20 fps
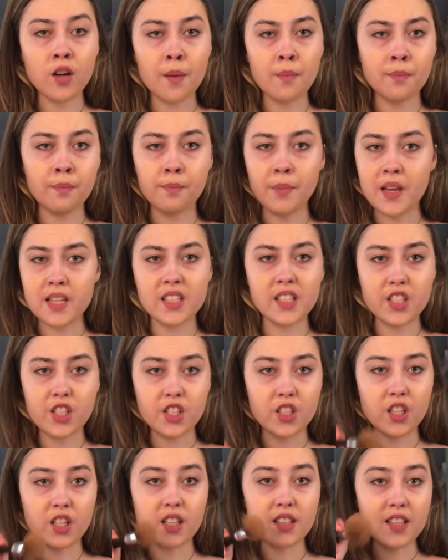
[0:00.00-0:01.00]
I'm basically
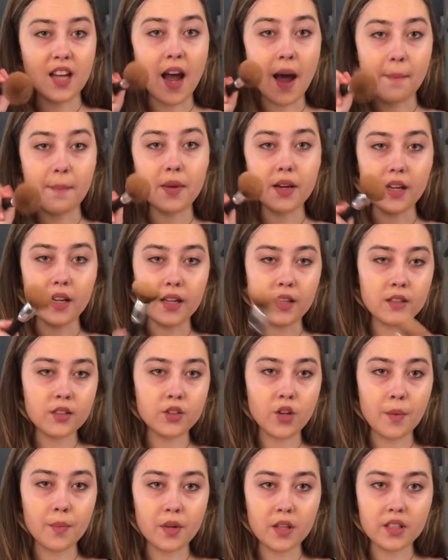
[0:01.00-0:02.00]
just gonna tap it in.
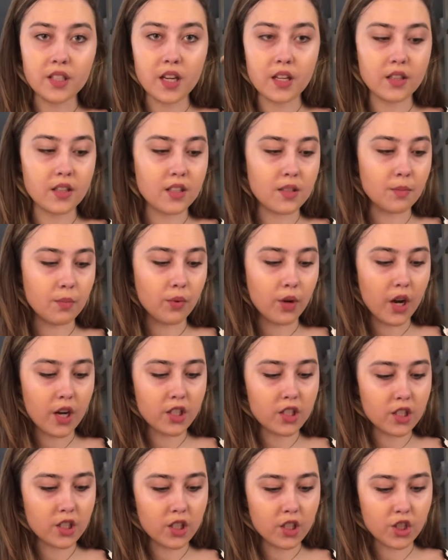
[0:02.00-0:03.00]
So I'm gonna take this
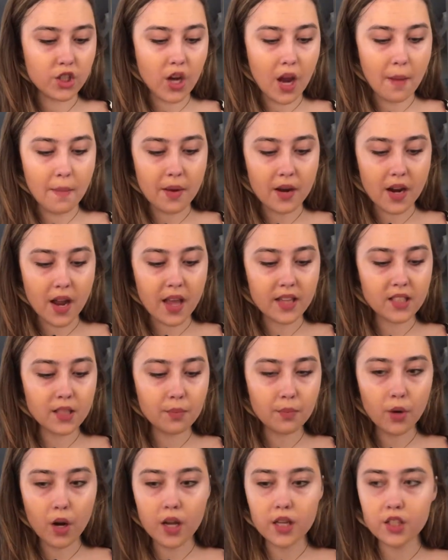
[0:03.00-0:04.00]
brush. It's a
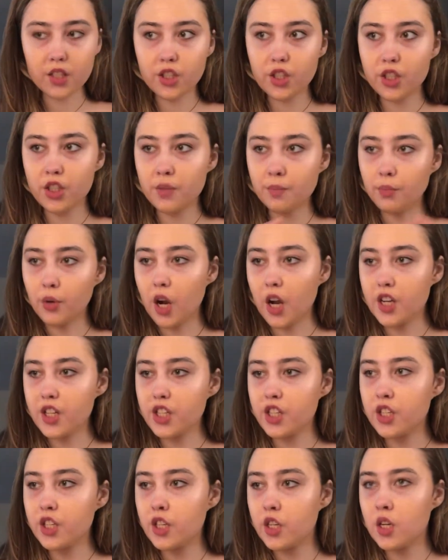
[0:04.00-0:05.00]
Japanesque
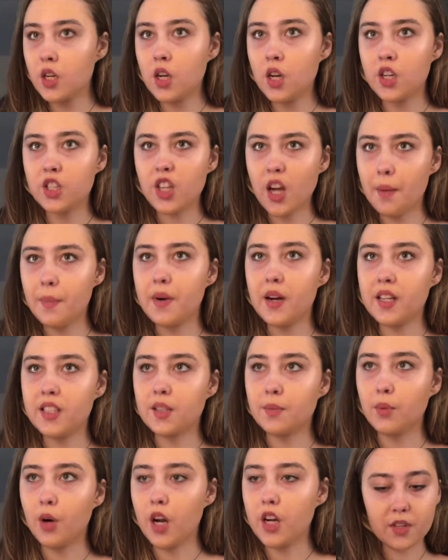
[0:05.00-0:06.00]
brush.
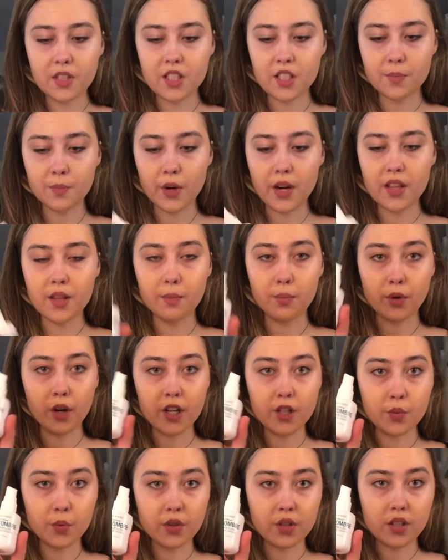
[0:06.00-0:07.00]
I spray the
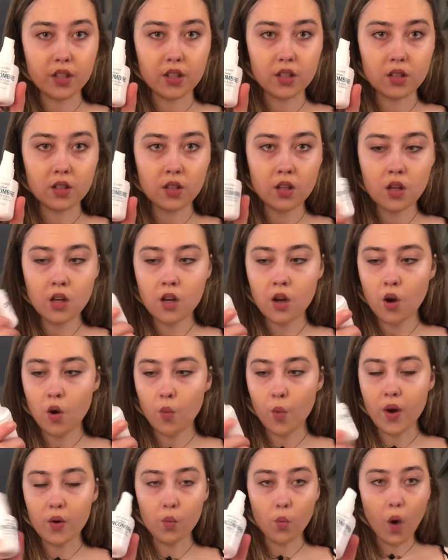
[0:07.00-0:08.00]
brush with this
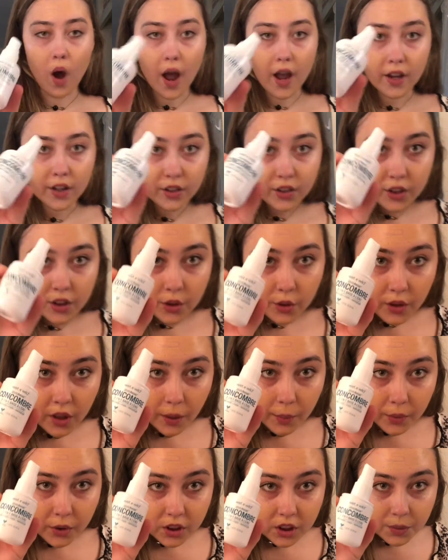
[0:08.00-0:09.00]
Wet n Wild
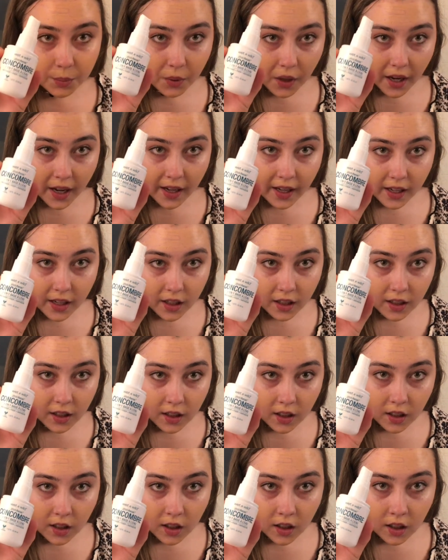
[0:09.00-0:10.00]
cucumber spray.
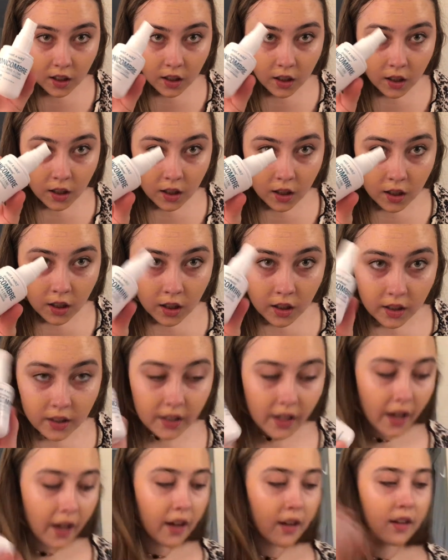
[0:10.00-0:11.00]

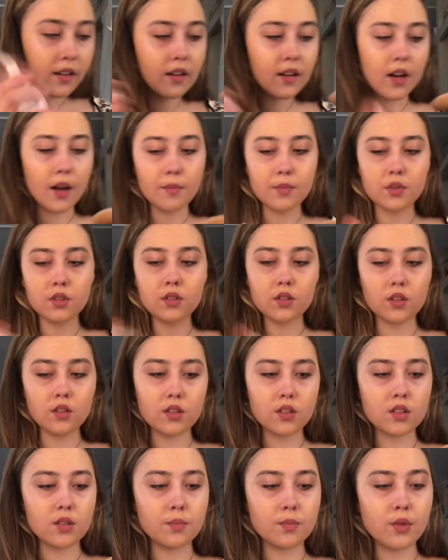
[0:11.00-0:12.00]
Yeah, I'm just gonna
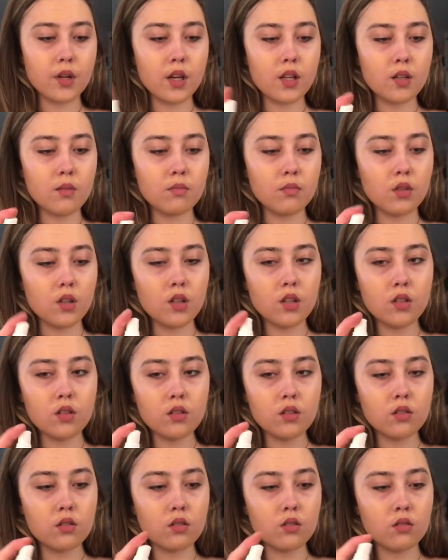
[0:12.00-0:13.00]
spray the
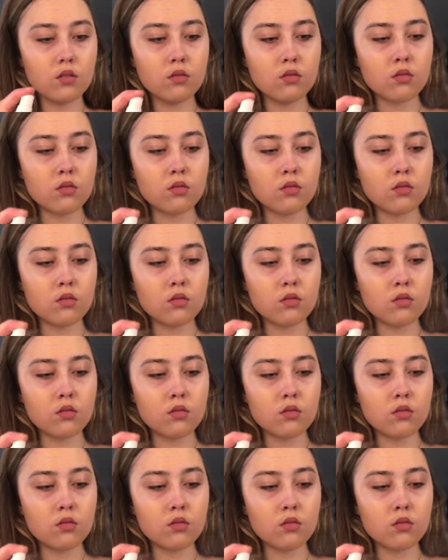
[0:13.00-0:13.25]
brush.